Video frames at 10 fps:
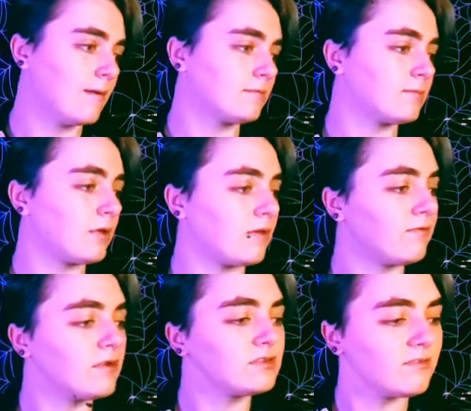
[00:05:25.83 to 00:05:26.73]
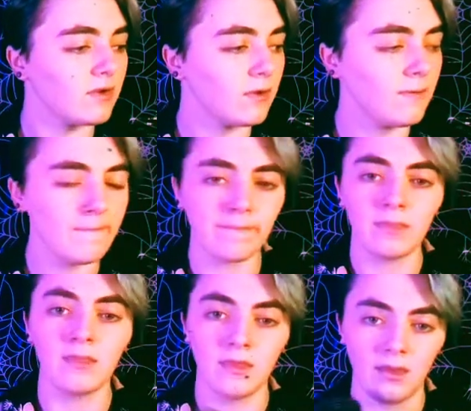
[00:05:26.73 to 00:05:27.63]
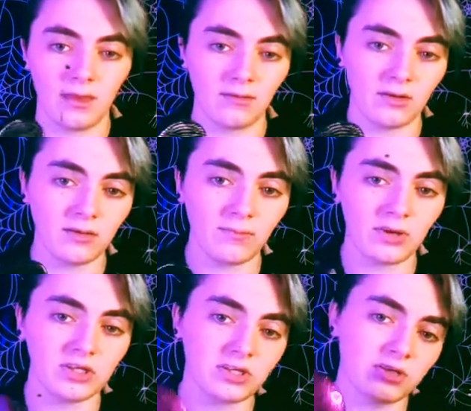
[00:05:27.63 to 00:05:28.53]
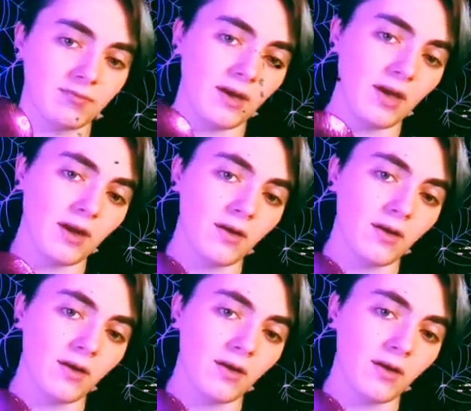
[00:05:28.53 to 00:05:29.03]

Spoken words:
But first of all, I'm going to brush my hair.